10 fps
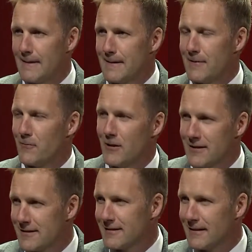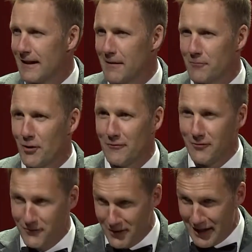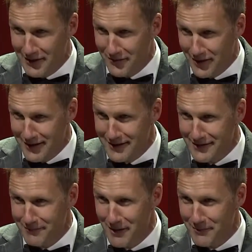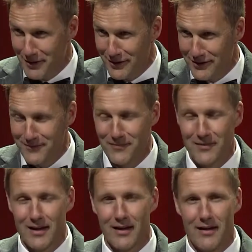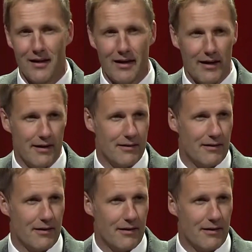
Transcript: it was. And I'm grateful for that advice, my brother. And